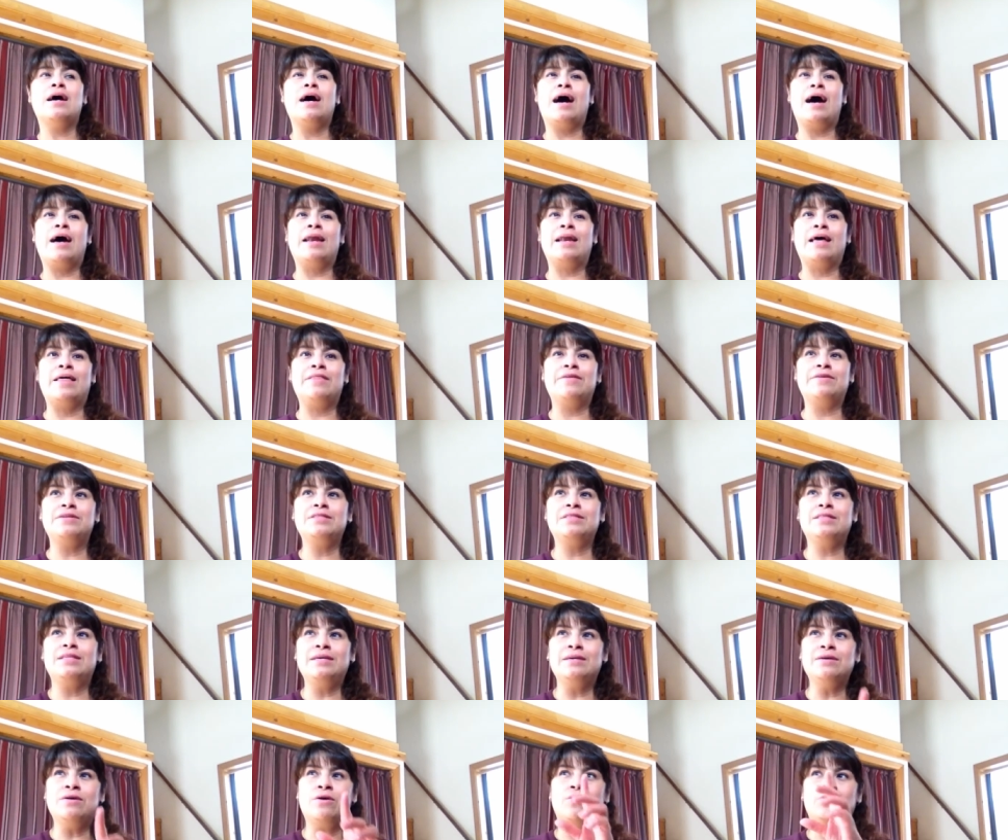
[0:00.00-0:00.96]
Another
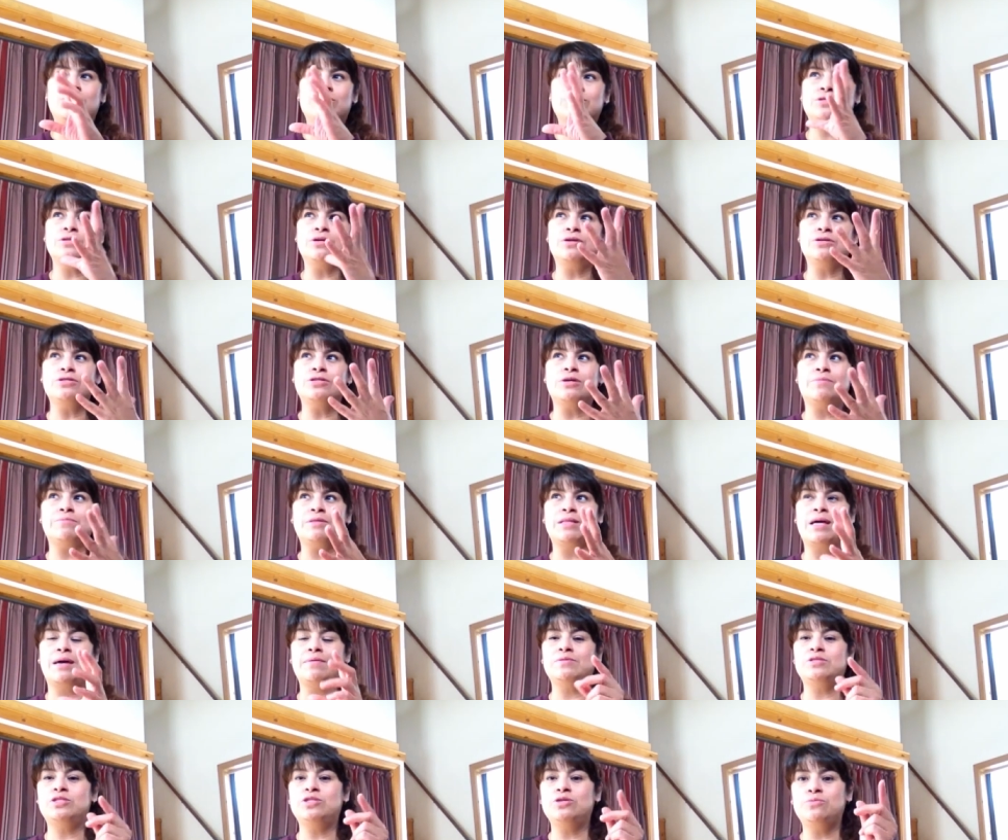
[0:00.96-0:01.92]
thing also,
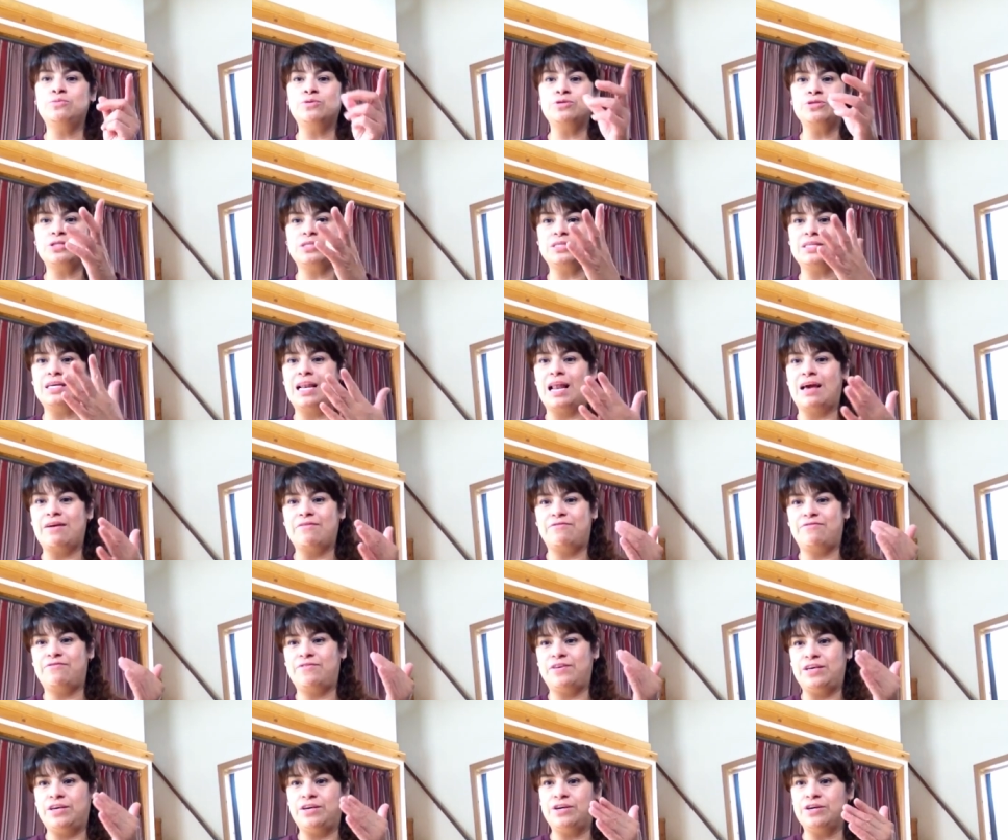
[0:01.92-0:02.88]
sometimes you will see like
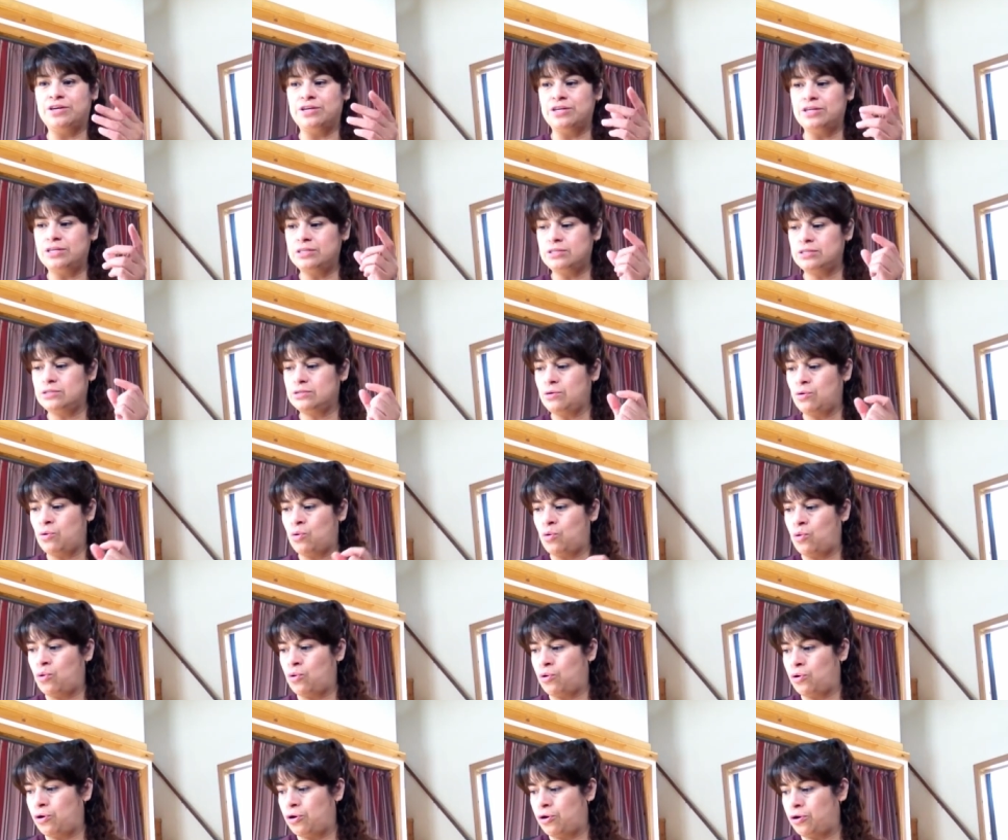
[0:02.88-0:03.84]
figures
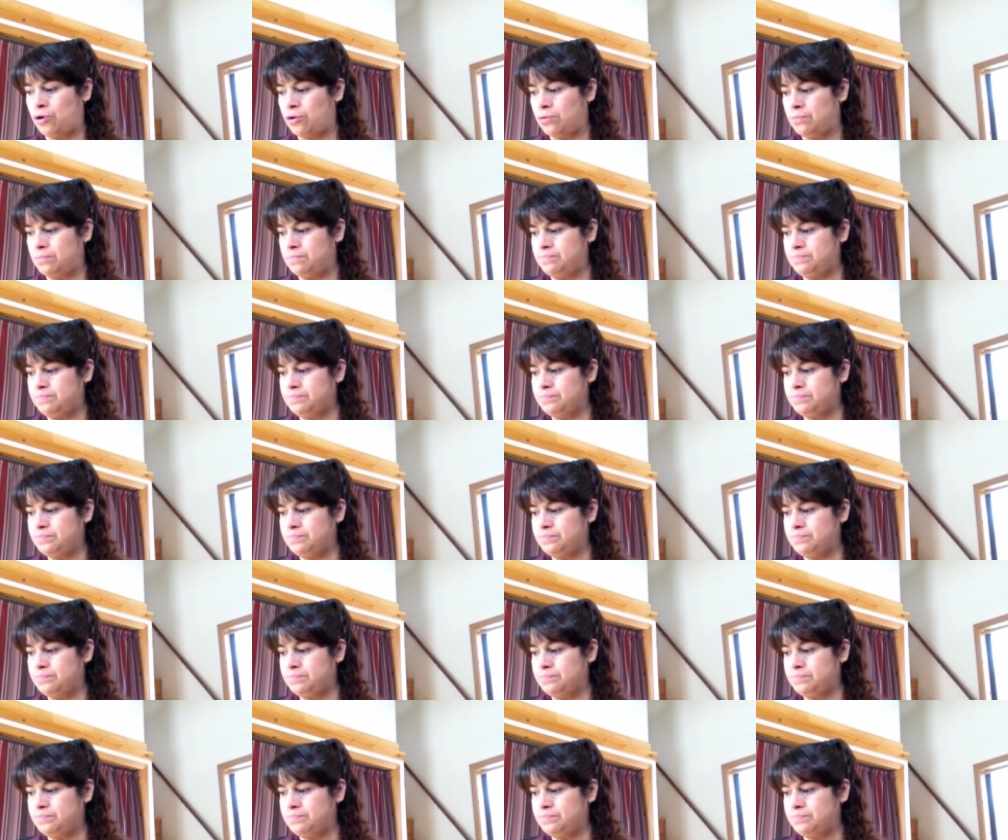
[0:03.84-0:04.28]
or